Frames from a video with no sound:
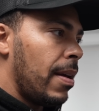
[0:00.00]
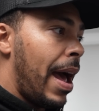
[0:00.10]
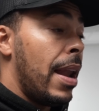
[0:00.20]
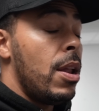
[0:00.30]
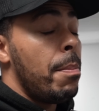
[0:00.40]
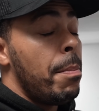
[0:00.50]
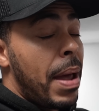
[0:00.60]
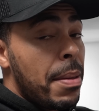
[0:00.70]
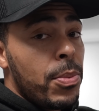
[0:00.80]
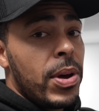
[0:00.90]
And
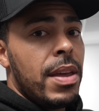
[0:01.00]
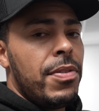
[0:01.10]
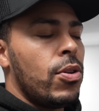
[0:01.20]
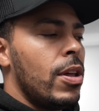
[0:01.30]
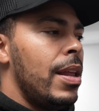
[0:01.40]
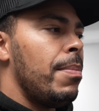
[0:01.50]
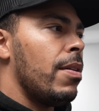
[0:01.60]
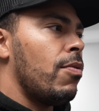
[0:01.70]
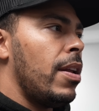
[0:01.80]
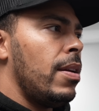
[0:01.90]
maybe we're even on a limit
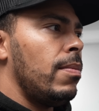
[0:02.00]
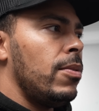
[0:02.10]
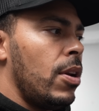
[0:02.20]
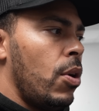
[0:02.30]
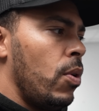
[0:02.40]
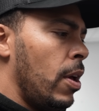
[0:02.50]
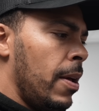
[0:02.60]
running, you know,